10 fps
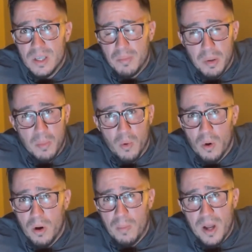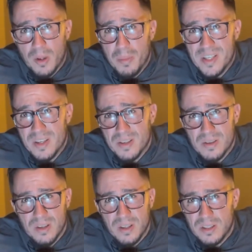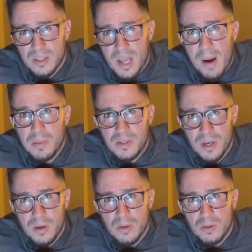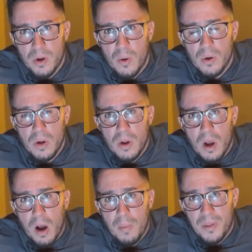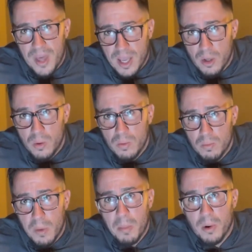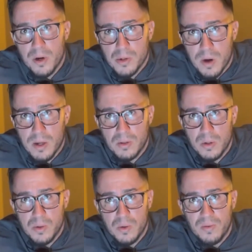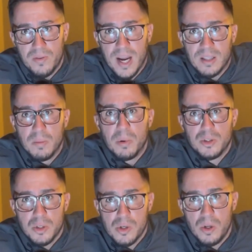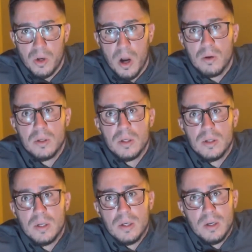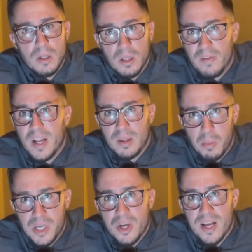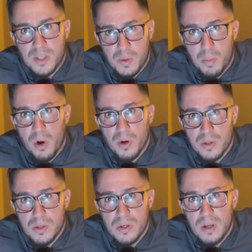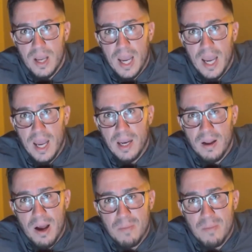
People were about their business. It just happens here. So thank you. My prayers are out to those who are affected, but just so you know, living at the beach has its perks, and